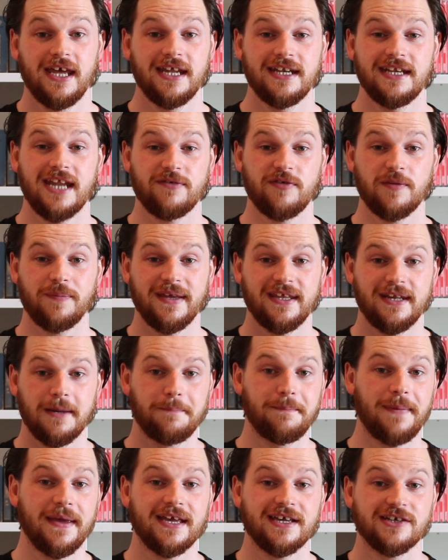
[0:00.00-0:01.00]
never been the
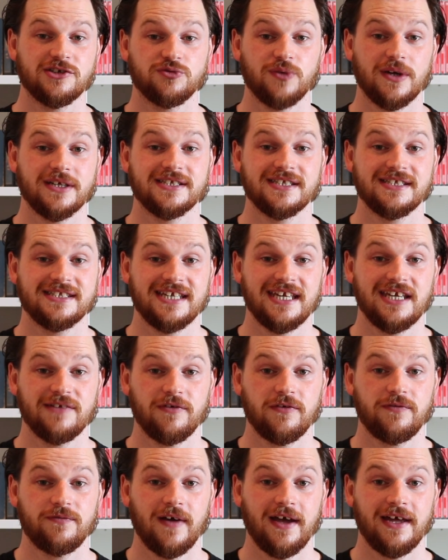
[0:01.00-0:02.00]
biggest Resident
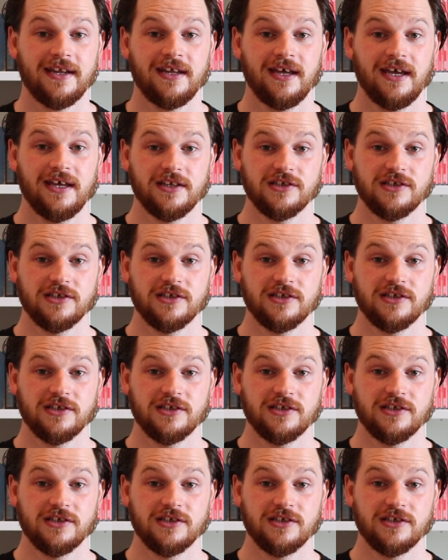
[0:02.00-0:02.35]
Evil fan.